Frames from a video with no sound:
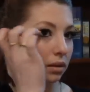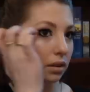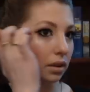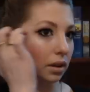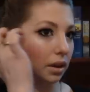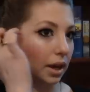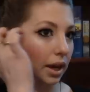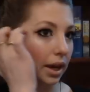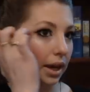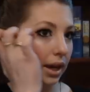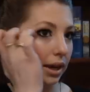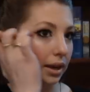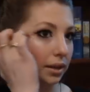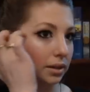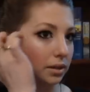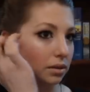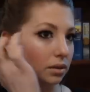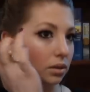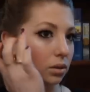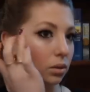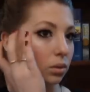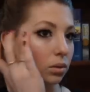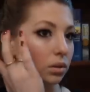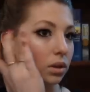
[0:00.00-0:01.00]
the
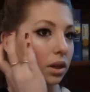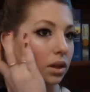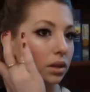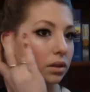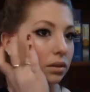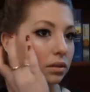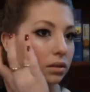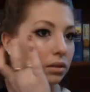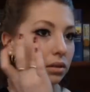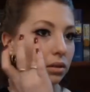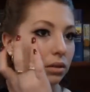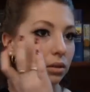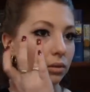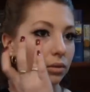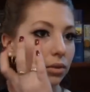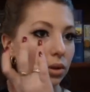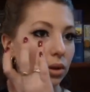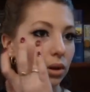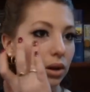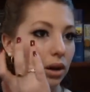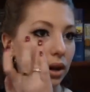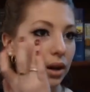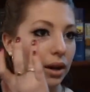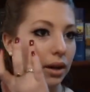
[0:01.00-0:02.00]
outer corner of
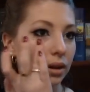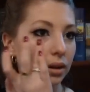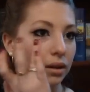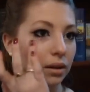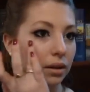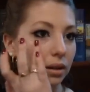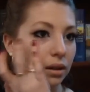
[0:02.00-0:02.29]
your eye.